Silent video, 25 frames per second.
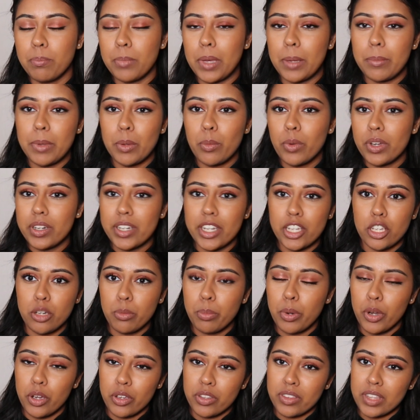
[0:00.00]
Maybe one day
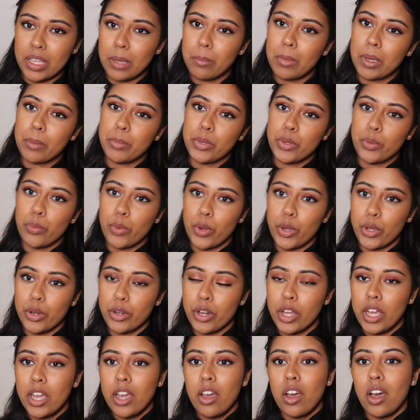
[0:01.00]
you'll post it, maybe you won't.